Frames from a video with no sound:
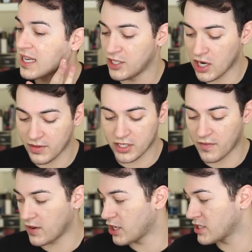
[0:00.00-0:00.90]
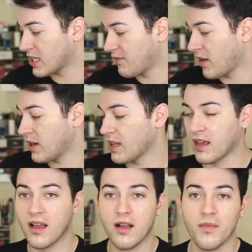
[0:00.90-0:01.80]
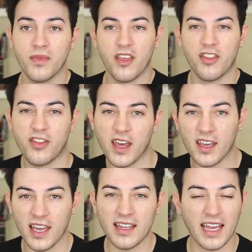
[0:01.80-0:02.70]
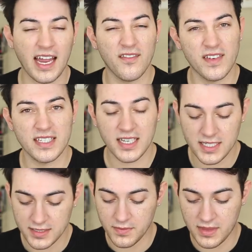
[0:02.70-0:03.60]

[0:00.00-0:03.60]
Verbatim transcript: Like, you know how the Tarte foundation is like very like thick and like kind of viscous.